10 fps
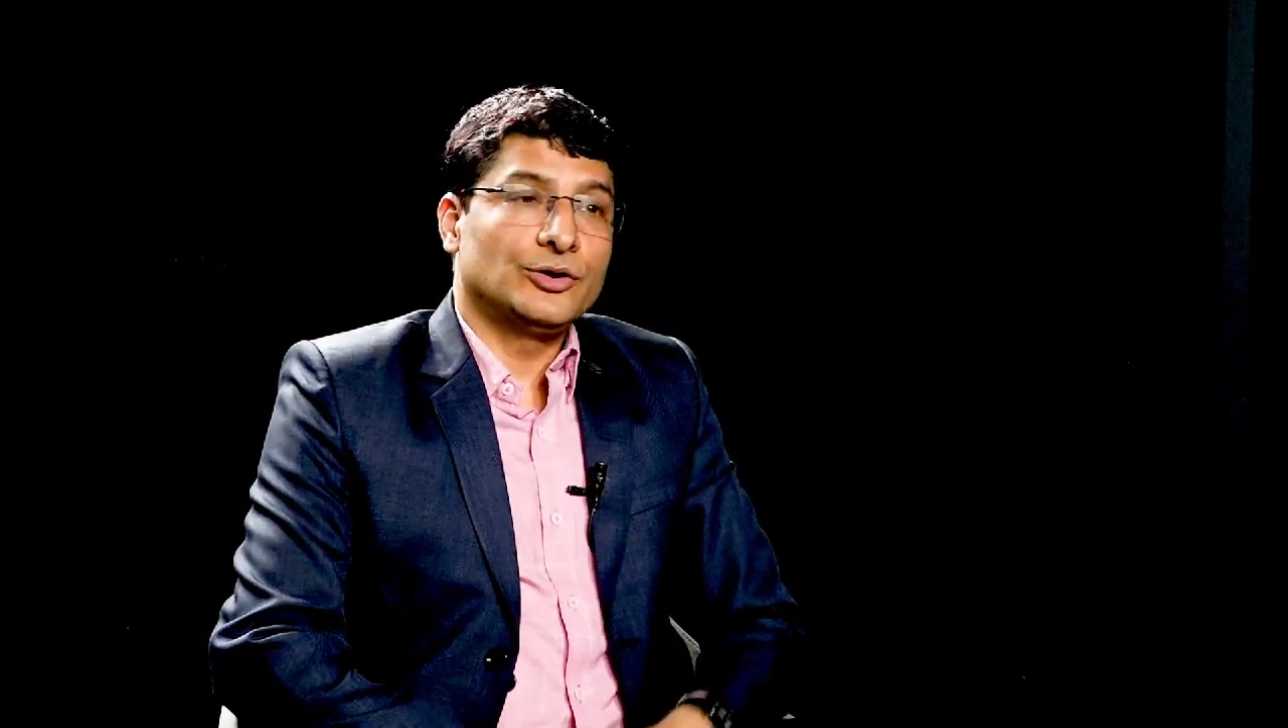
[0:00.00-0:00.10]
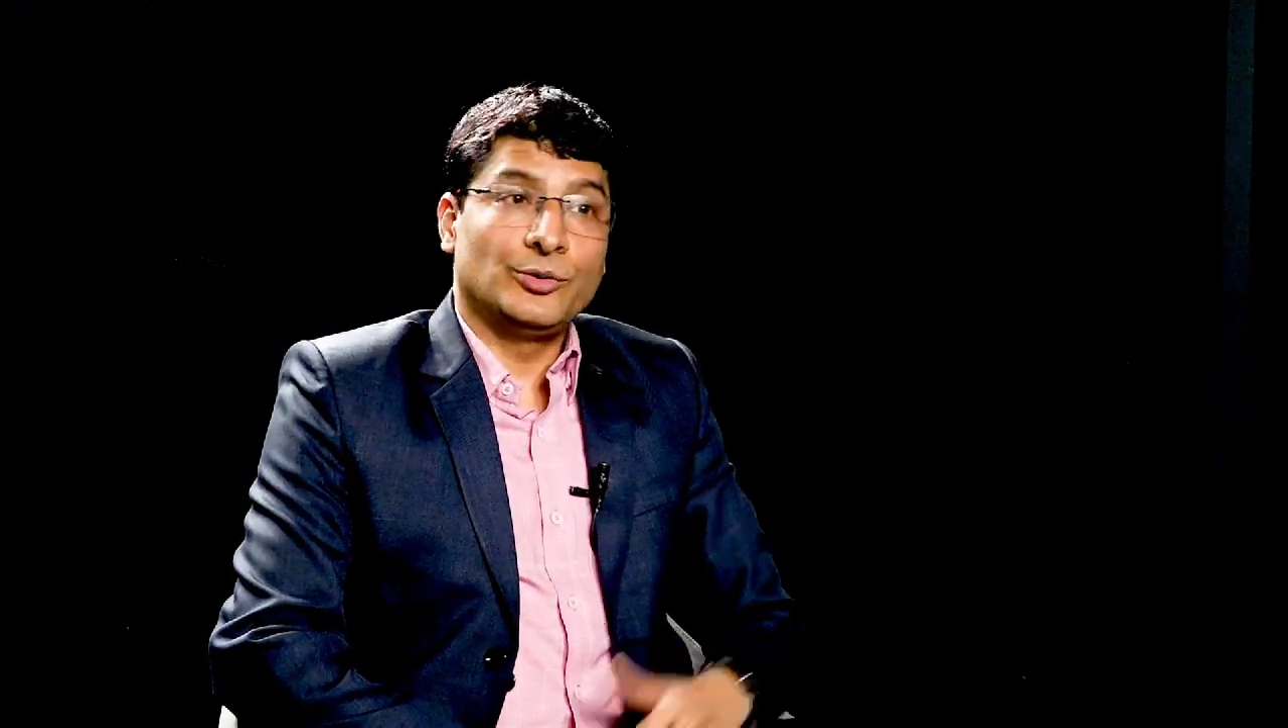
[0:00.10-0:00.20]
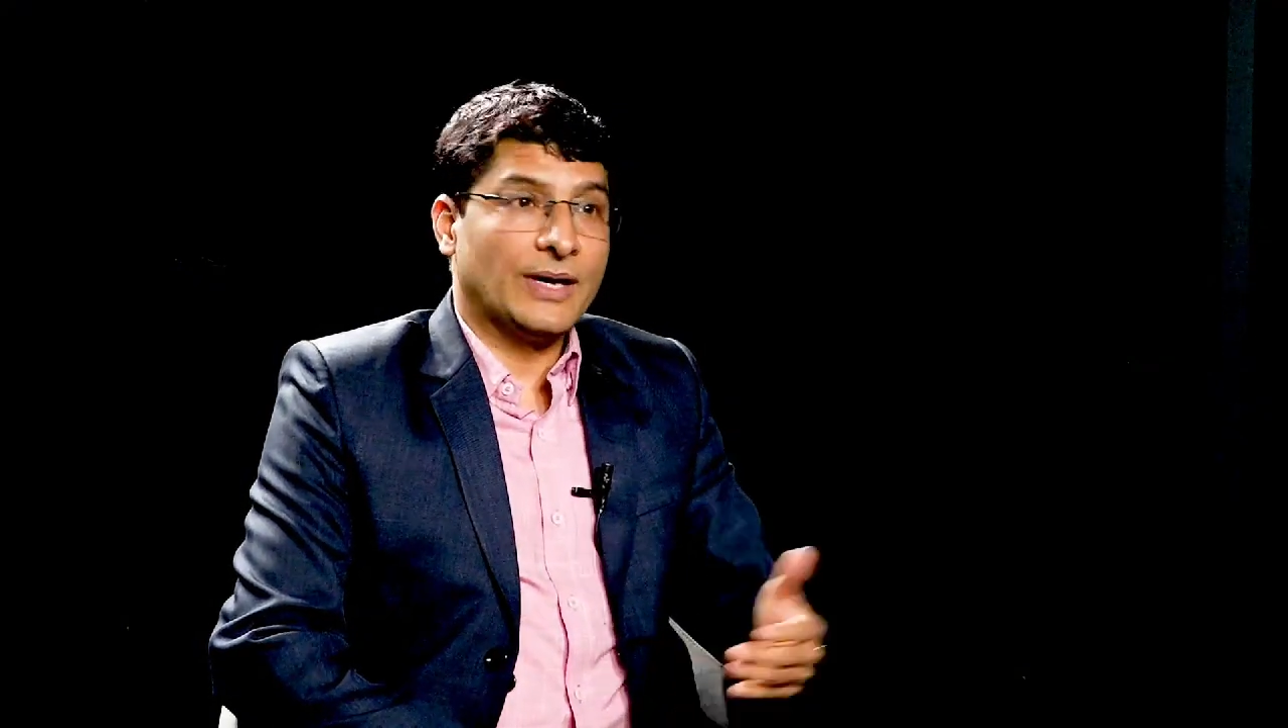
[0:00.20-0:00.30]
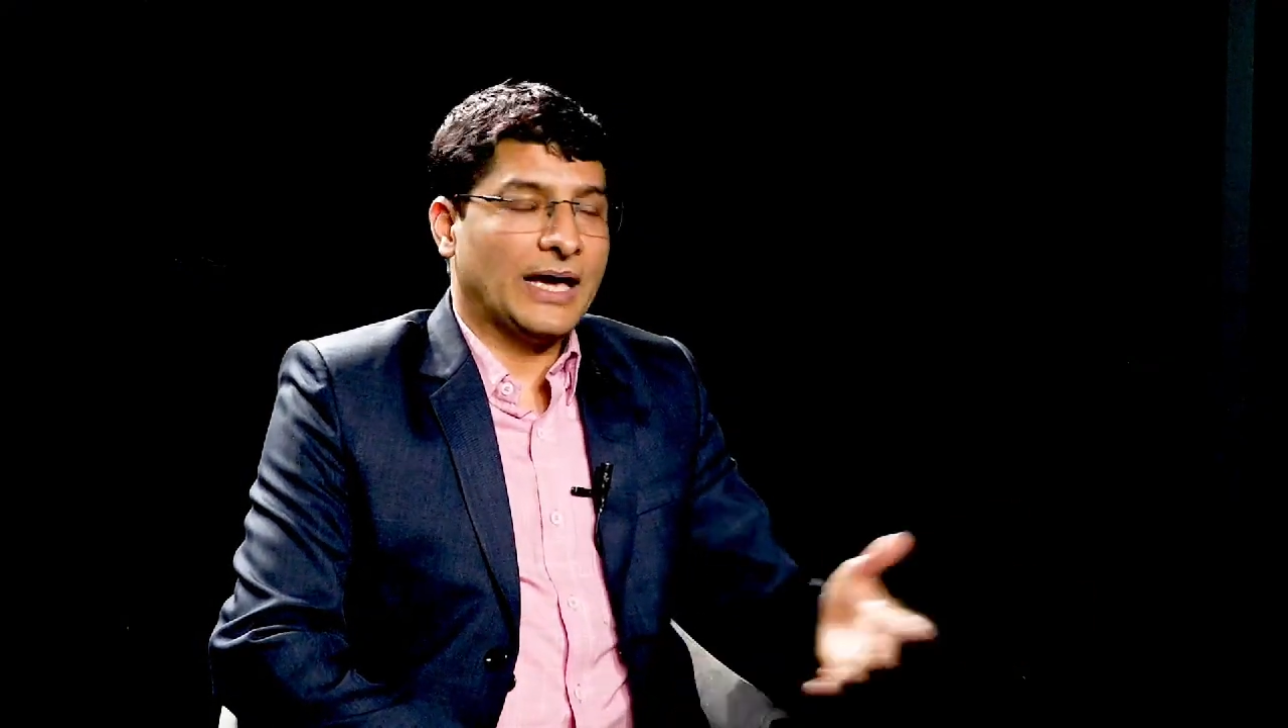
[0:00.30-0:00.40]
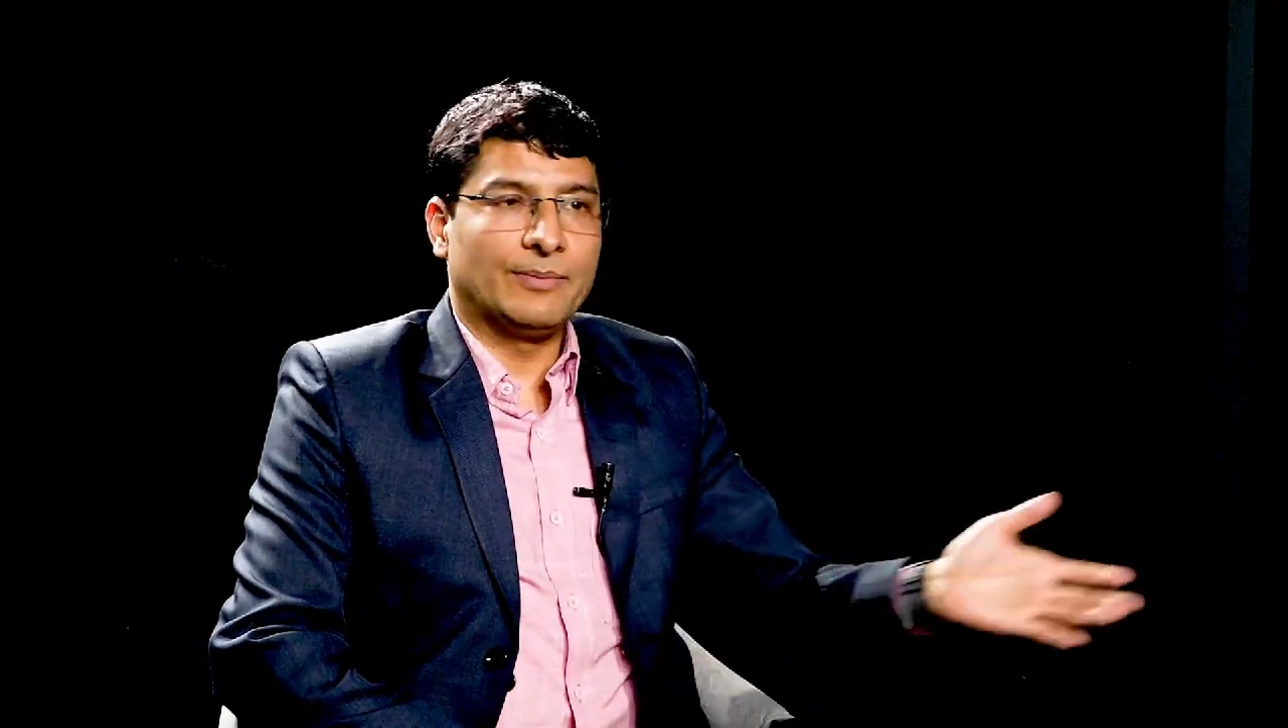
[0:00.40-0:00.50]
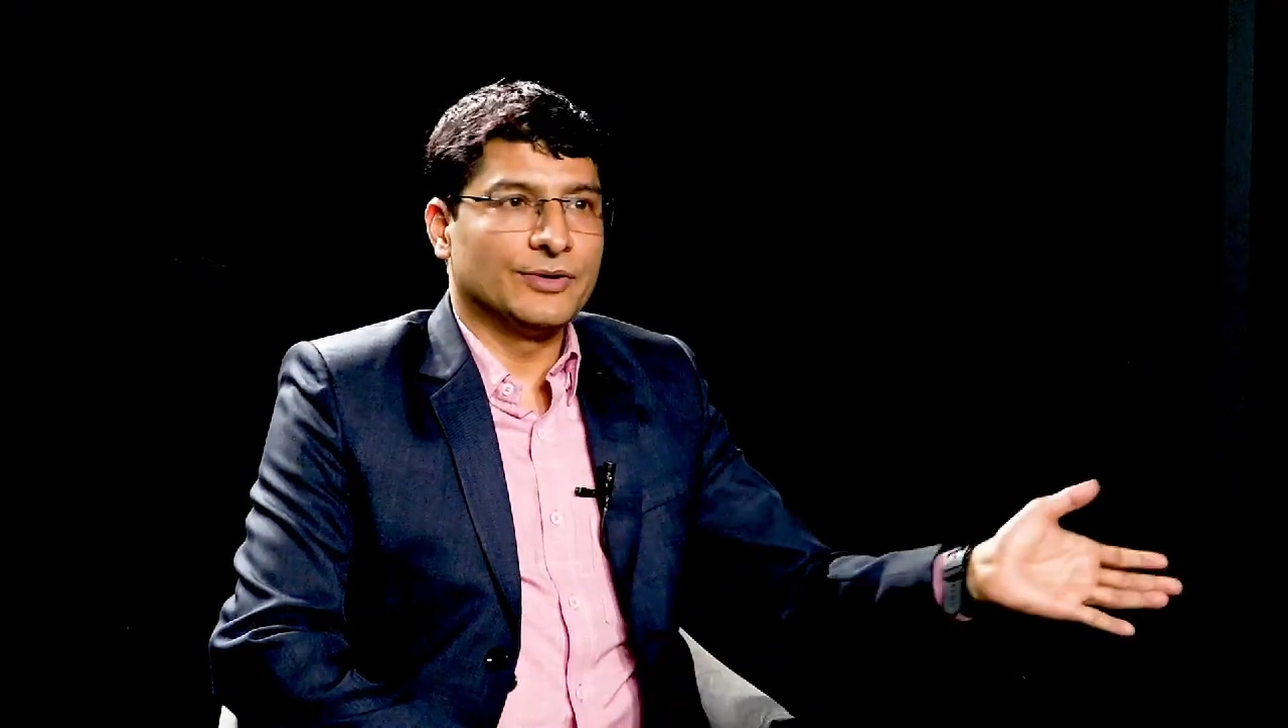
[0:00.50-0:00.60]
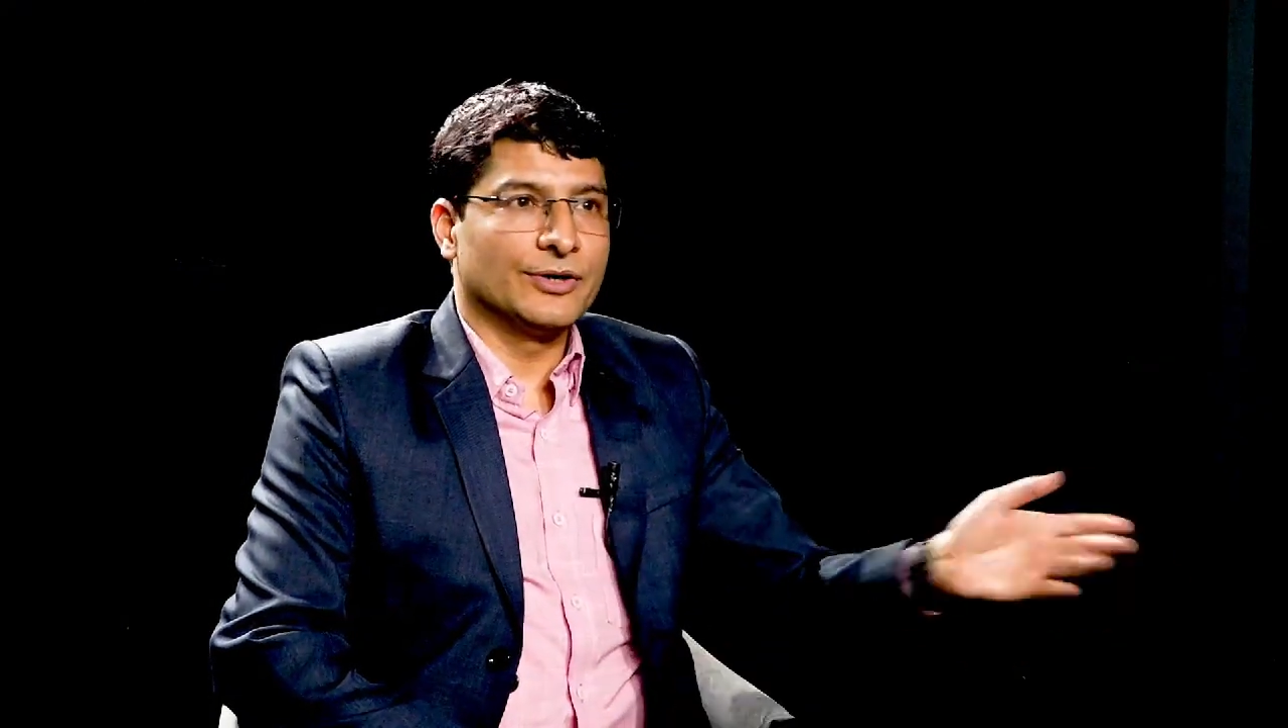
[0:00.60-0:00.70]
you may have been